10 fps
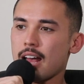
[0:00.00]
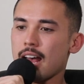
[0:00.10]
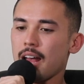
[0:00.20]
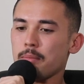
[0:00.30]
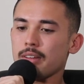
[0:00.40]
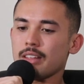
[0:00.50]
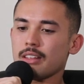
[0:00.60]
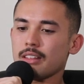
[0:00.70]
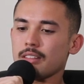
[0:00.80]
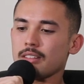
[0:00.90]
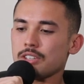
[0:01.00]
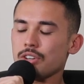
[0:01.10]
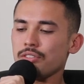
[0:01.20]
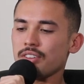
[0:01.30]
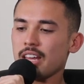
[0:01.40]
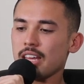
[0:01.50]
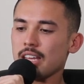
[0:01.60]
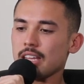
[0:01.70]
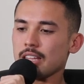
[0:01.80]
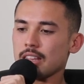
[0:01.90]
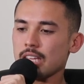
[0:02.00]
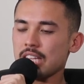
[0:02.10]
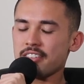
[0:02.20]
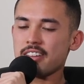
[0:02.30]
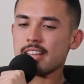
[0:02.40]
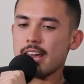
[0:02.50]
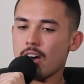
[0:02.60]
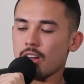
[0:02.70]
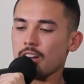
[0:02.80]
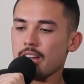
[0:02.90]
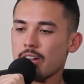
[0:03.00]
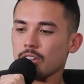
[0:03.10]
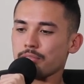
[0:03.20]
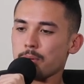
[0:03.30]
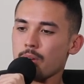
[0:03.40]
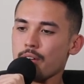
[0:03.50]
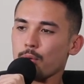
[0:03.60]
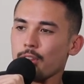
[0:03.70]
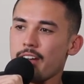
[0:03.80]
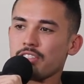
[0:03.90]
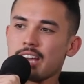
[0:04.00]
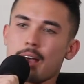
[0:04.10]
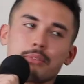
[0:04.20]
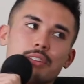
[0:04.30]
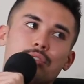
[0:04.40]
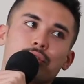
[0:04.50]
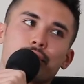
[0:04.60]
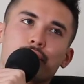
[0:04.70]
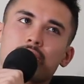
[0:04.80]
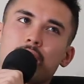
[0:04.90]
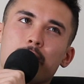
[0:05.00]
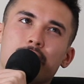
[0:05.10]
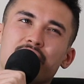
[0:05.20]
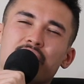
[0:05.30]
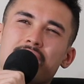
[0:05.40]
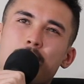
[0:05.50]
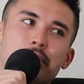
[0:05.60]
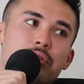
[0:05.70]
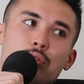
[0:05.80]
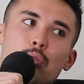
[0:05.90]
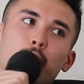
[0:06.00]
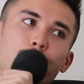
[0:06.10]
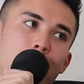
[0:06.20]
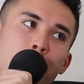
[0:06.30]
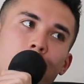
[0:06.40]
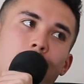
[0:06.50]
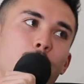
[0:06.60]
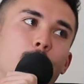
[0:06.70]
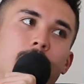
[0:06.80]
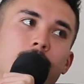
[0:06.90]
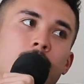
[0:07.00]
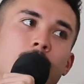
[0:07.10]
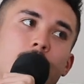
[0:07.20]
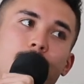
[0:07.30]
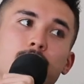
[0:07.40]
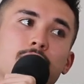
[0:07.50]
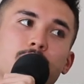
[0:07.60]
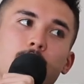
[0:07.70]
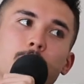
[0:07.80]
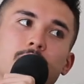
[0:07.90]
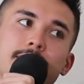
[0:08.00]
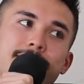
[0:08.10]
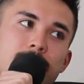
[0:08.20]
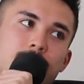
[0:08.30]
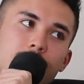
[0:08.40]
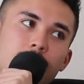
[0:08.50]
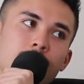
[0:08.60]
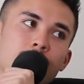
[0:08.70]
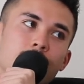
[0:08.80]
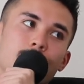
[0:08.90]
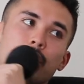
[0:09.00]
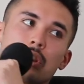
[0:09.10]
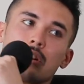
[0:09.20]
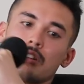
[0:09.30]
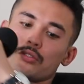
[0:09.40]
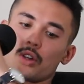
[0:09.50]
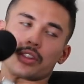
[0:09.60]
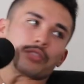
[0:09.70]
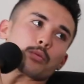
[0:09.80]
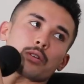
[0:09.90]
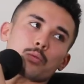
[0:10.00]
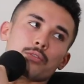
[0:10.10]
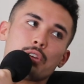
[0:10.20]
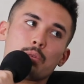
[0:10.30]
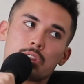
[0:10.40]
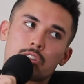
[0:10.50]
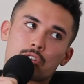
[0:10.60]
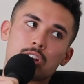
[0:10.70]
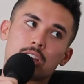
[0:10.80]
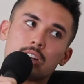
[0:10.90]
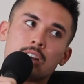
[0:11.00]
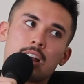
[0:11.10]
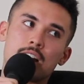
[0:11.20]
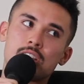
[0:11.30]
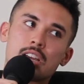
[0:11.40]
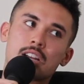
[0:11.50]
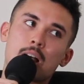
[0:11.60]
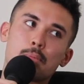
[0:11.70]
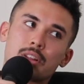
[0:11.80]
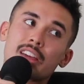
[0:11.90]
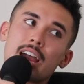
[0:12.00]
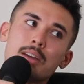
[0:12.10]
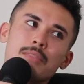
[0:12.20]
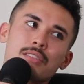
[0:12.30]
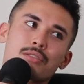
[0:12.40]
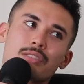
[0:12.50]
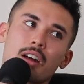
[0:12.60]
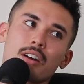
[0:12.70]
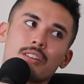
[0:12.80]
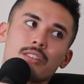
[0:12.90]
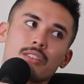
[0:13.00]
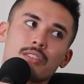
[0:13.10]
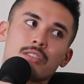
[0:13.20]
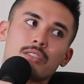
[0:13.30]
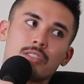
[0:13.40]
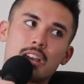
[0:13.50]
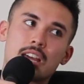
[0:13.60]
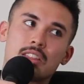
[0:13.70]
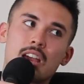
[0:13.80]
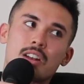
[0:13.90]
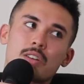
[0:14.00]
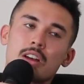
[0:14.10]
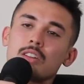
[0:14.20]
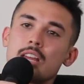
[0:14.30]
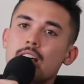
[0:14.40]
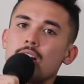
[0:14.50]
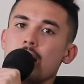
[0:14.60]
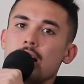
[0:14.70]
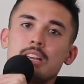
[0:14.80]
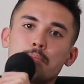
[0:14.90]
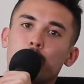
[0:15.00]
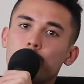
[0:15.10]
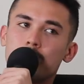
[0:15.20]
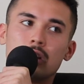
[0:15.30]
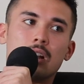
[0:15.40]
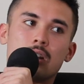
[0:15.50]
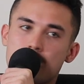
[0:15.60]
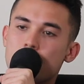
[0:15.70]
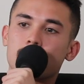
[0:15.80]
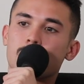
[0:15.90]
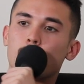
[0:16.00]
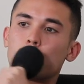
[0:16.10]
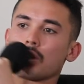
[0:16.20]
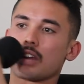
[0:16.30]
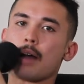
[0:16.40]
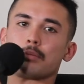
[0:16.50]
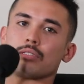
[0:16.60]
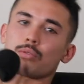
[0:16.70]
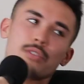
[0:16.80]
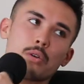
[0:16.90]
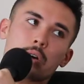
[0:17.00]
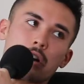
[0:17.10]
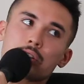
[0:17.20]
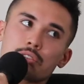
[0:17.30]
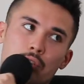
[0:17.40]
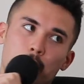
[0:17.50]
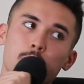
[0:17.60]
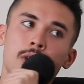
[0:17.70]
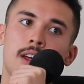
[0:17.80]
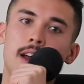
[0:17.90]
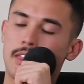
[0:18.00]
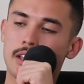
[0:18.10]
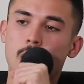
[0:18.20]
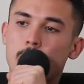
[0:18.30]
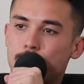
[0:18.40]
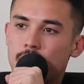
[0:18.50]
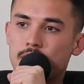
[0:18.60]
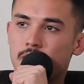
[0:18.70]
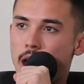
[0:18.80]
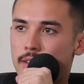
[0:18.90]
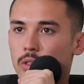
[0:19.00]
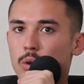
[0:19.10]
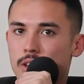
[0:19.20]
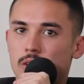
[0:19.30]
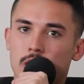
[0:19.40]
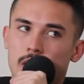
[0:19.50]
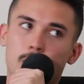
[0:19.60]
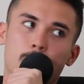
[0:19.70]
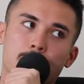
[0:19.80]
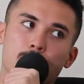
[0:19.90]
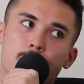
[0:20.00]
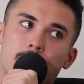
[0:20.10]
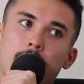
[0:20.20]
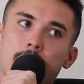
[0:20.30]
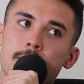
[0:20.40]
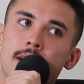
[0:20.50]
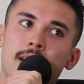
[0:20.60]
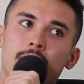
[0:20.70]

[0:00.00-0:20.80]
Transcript: Um, Did you see? Do you see now? I don't know how long it's been around for. They have the captain's the cap. Is it the captain's call or something like that? Where if you disagree with the decision, you can. It's like the re review in the cricket, and you get a couple a game. So really, yeah, in the N R L now, at any point you can call the captain's review or whatever it's called, and they go upstairs and they have a look, and you only get one or two a game.